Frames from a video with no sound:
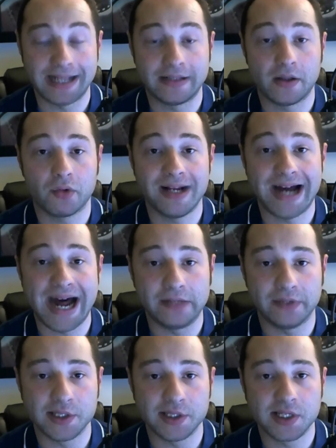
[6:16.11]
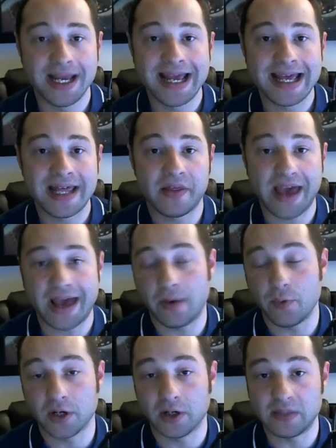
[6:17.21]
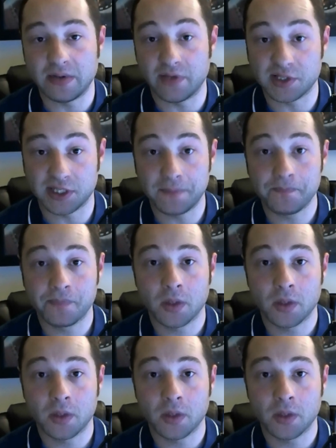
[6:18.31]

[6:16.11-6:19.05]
and the 3 islands that we are going to be visiting,